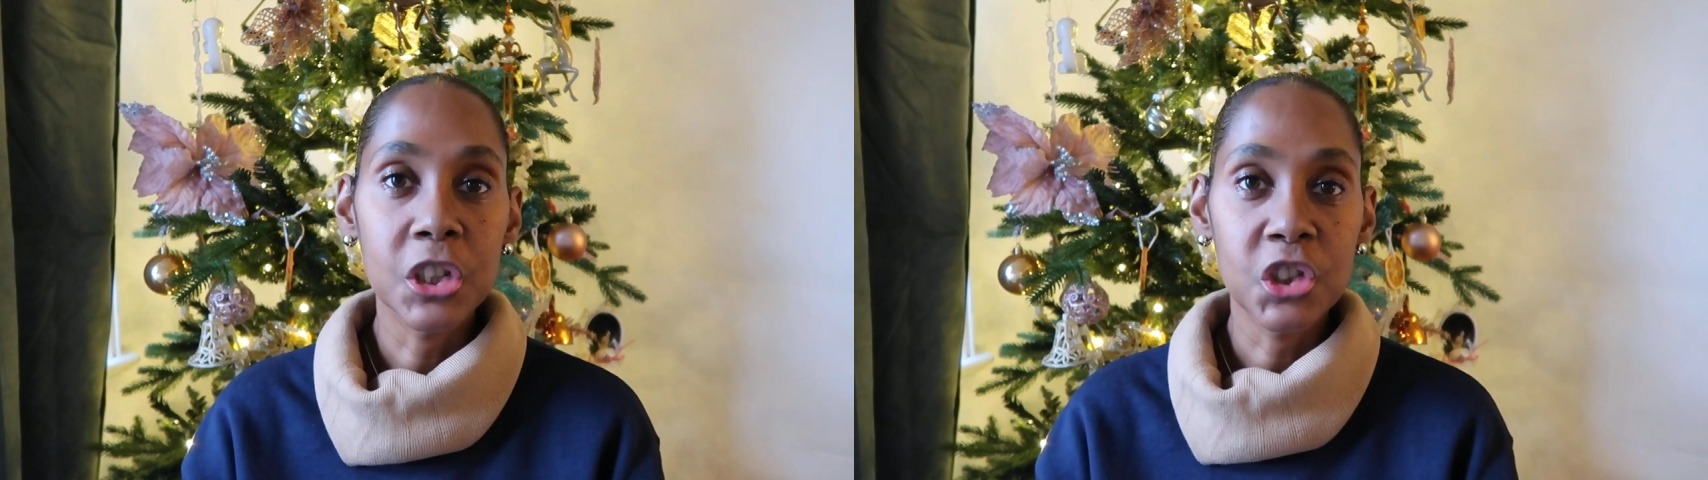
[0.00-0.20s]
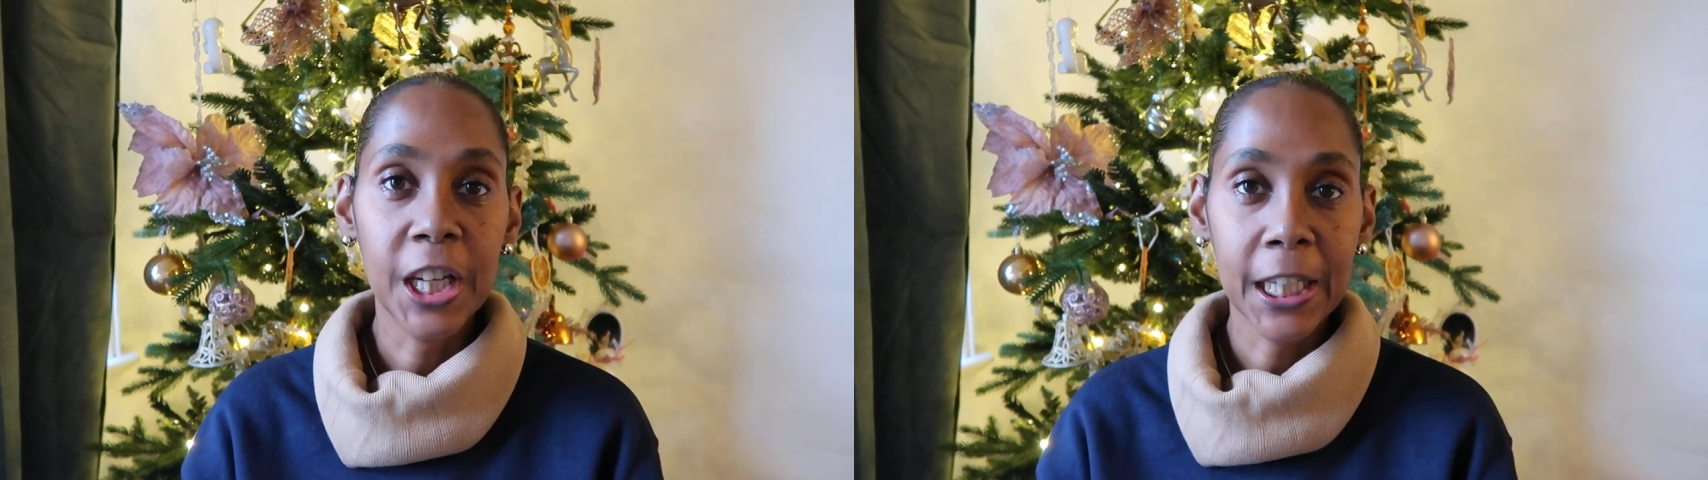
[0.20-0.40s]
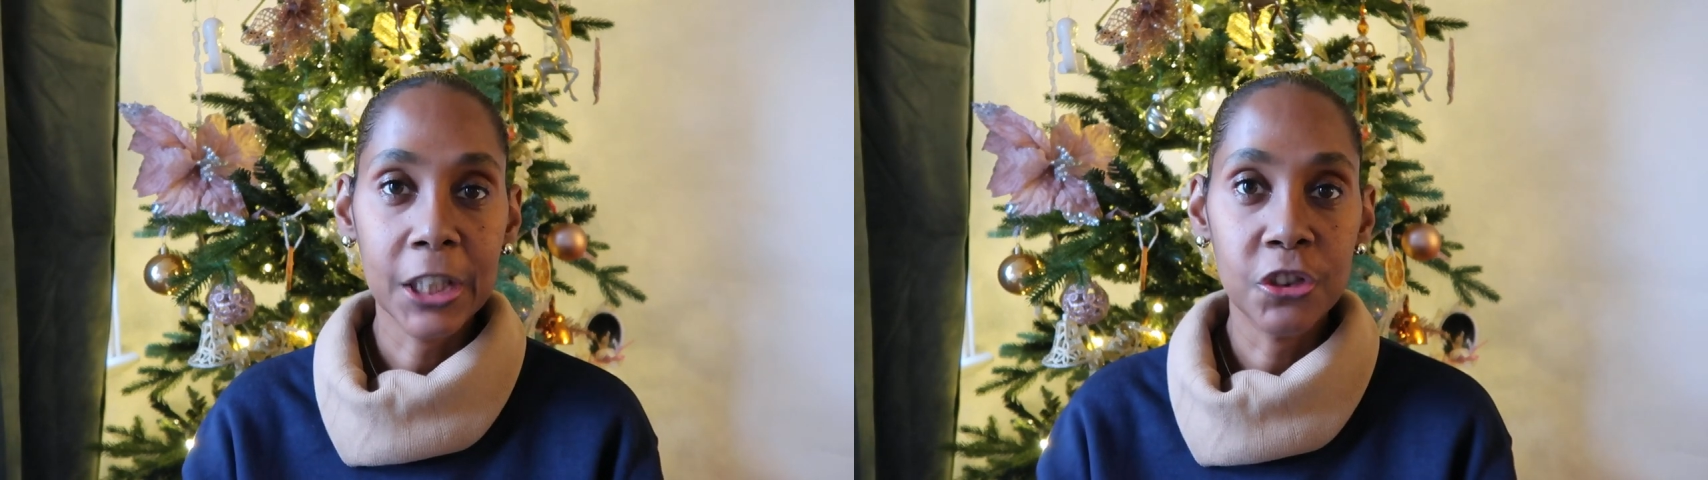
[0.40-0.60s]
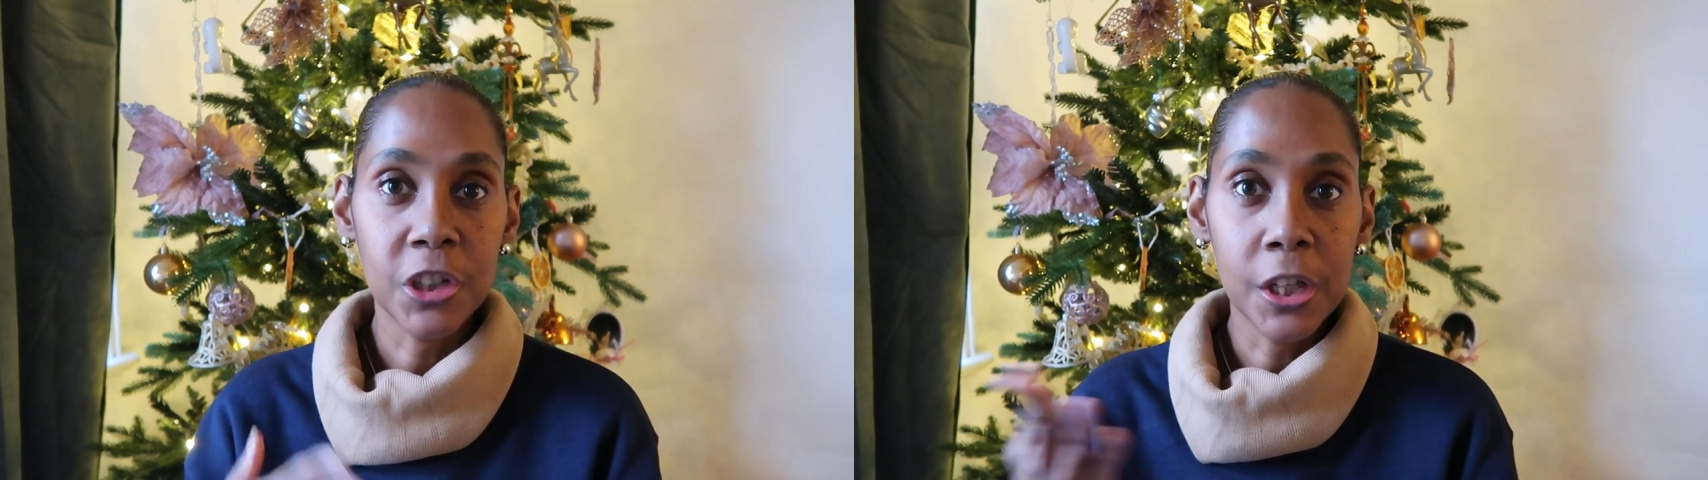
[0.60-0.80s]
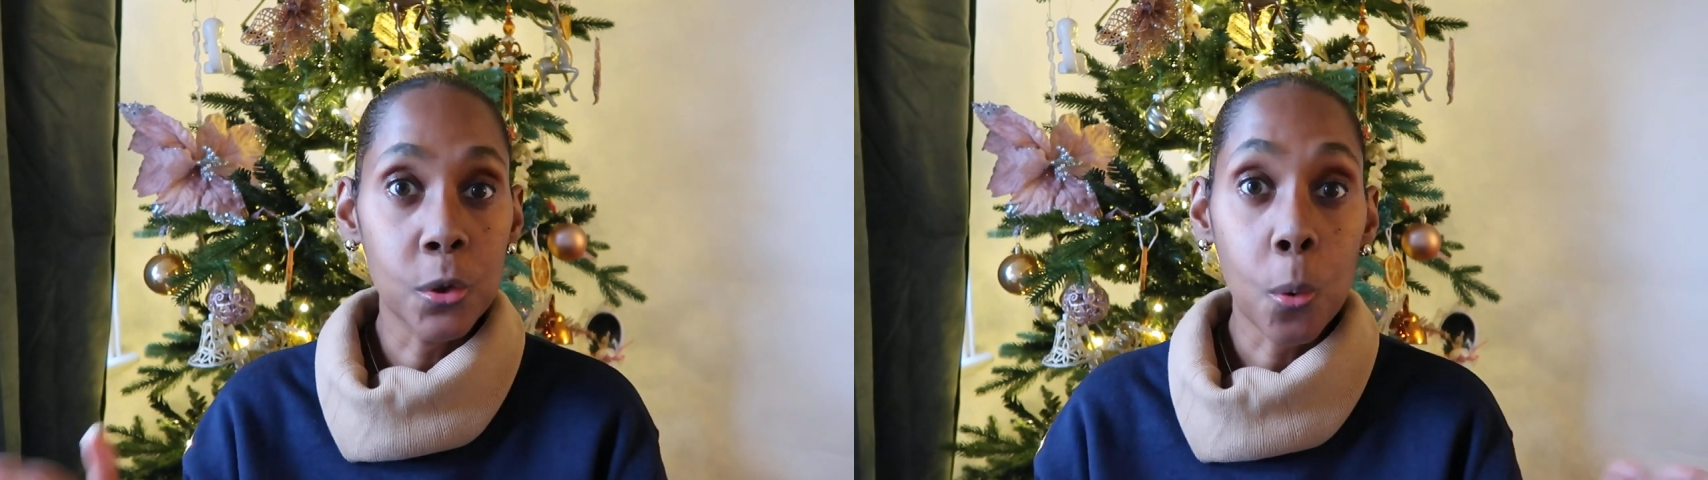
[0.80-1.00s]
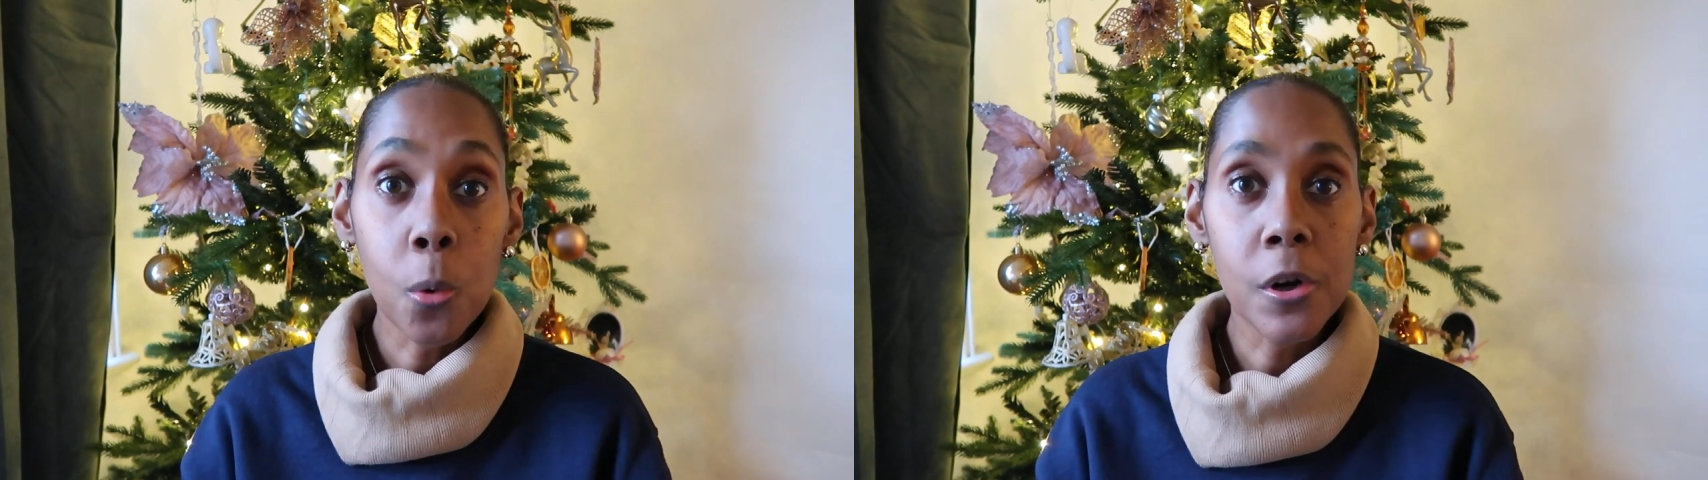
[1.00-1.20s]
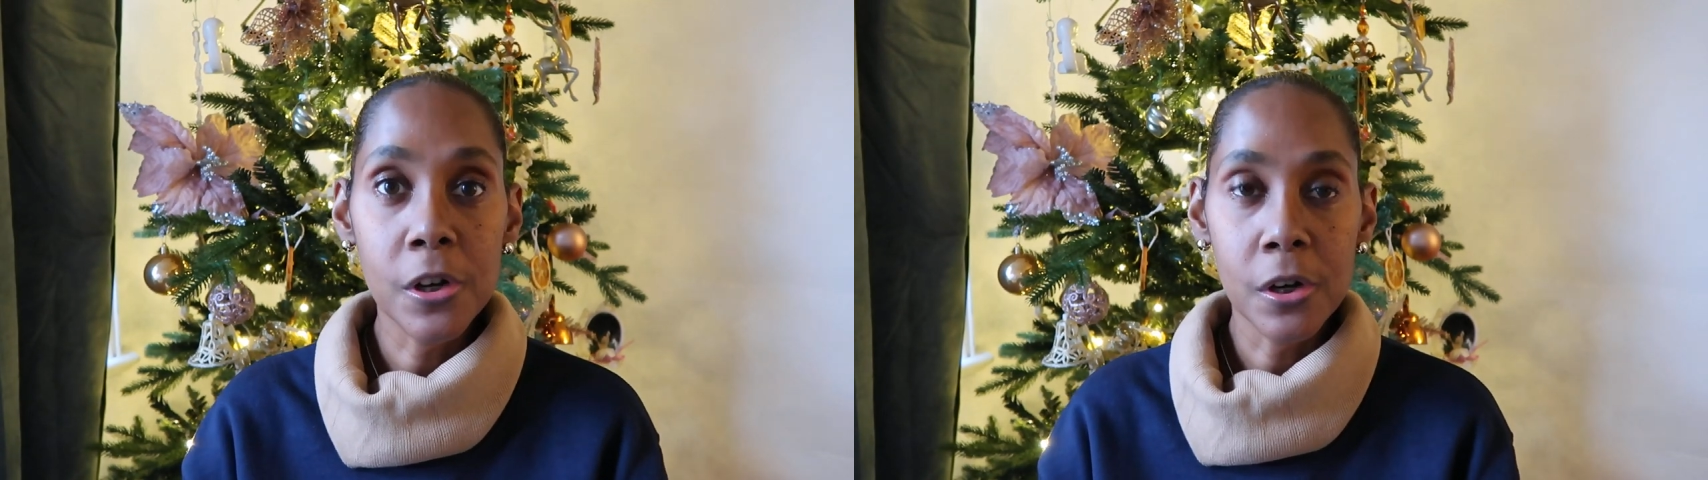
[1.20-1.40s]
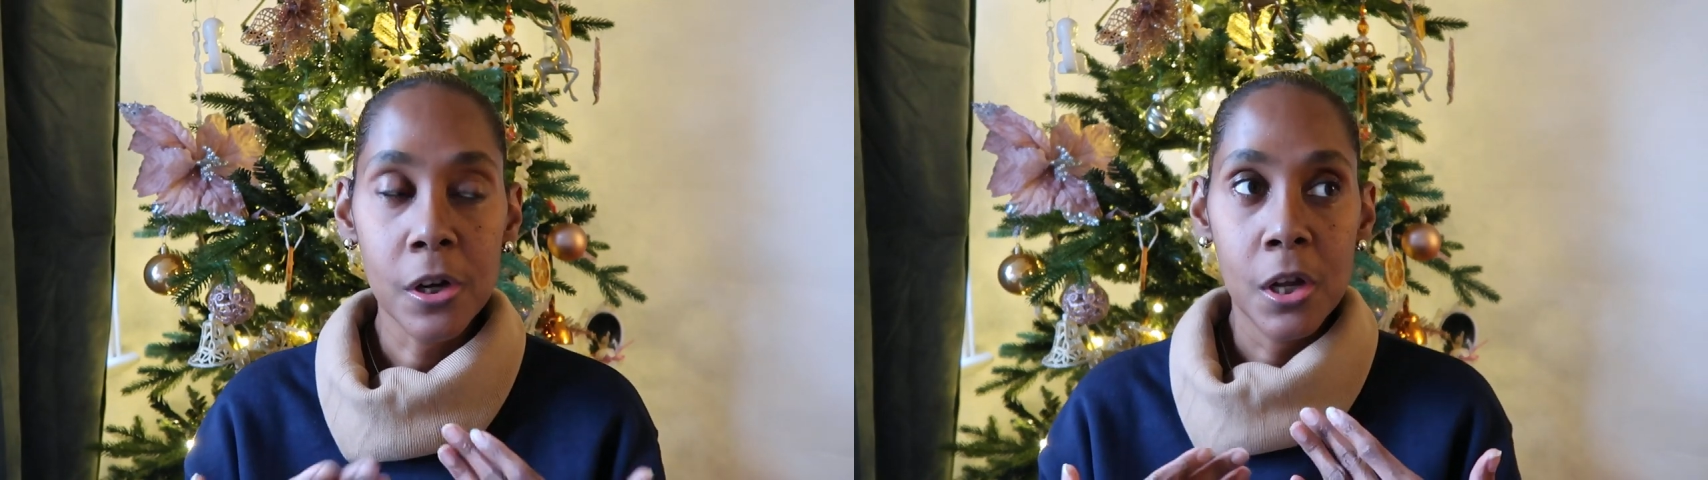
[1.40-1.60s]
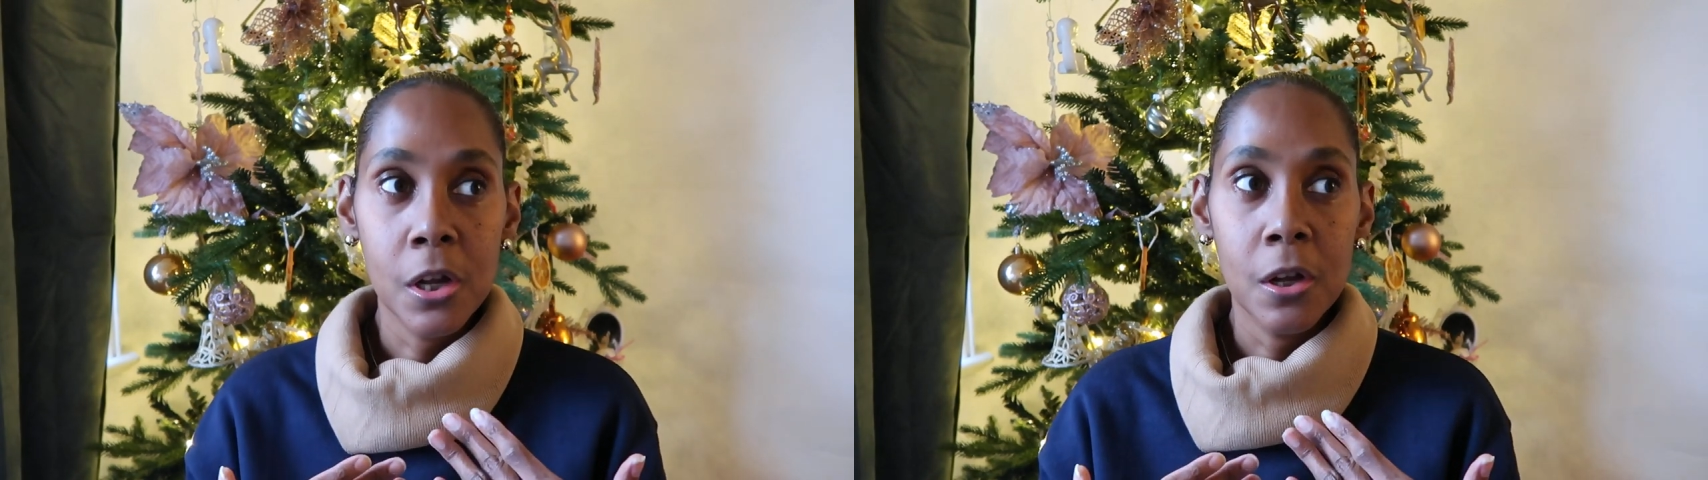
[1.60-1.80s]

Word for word: to change in order